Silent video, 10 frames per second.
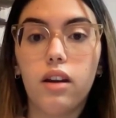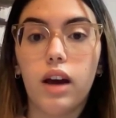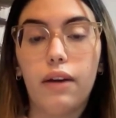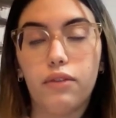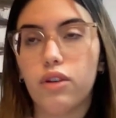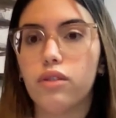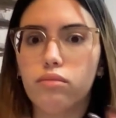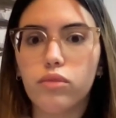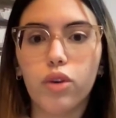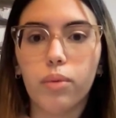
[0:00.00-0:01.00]
after
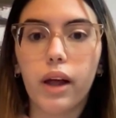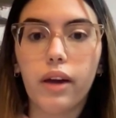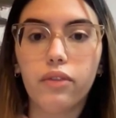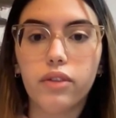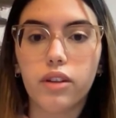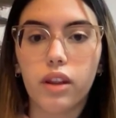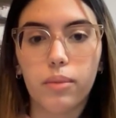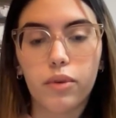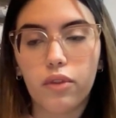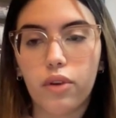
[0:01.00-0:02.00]
you apply to
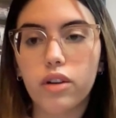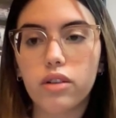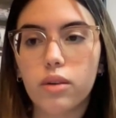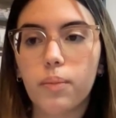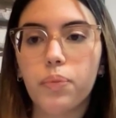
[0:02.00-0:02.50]
them, of course.